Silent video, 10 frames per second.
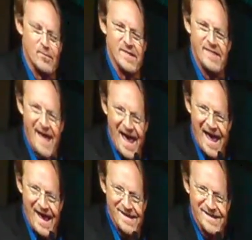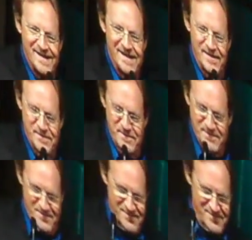with that?